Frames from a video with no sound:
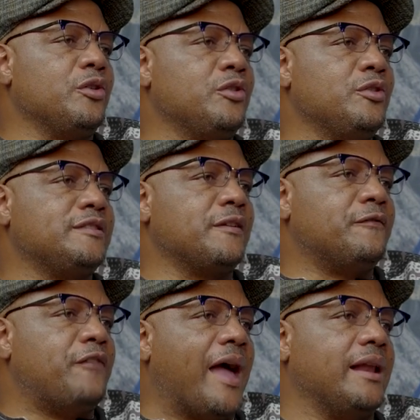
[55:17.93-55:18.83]
using
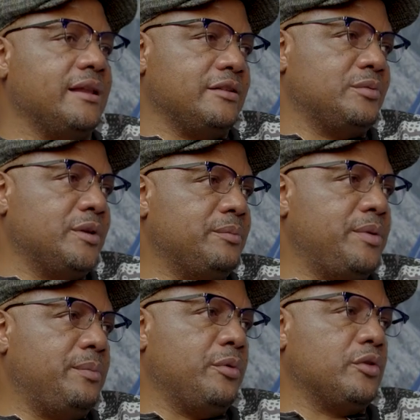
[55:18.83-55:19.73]
violence when
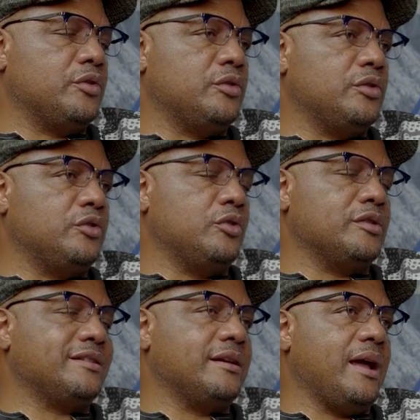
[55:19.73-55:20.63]
people
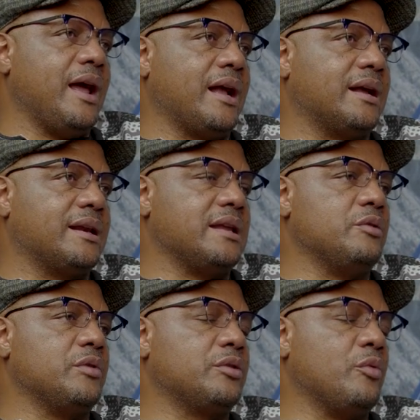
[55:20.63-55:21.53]
don't agree
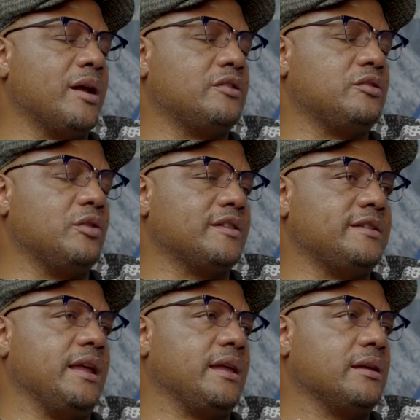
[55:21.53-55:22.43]
with what you are
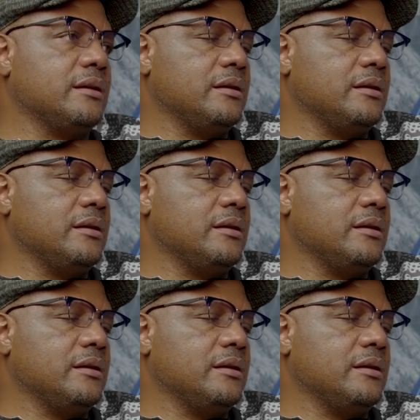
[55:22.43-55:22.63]
saying.